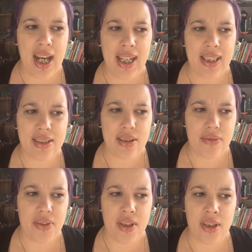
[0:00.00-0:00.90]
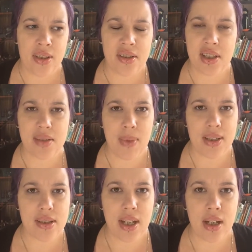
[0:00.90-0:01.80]
8 for 6
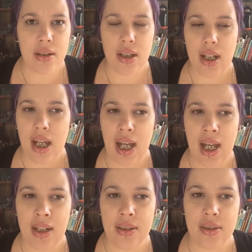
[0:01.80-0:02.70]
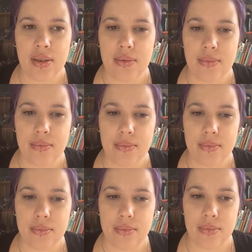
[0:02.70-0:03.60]
months now, and
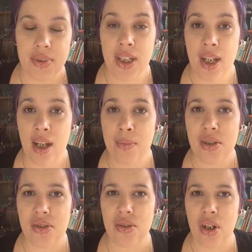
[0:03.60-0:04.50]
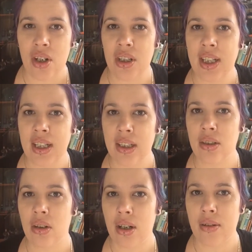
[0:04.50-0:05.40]
Yeah, I'm just slowly
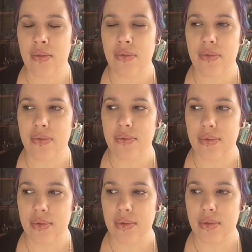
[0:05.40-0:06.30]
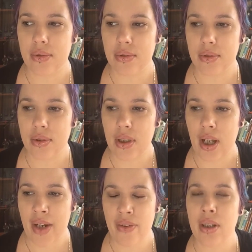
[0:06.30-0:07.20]
kind of
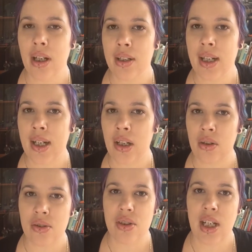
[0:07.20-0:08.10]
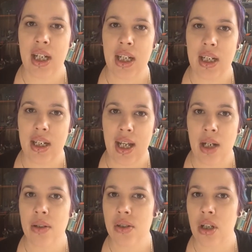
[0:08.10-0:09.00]
every now and then I'll see
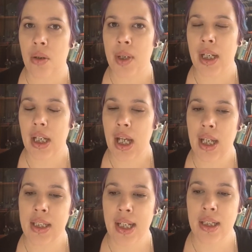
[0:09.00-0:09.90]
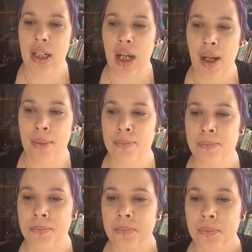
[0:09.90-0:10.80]
how it's going and then
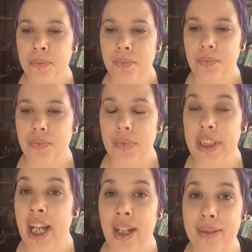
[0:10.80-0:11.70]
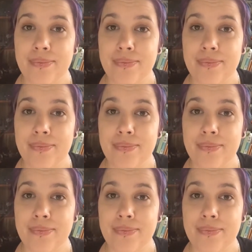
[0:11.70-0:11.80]
yeah.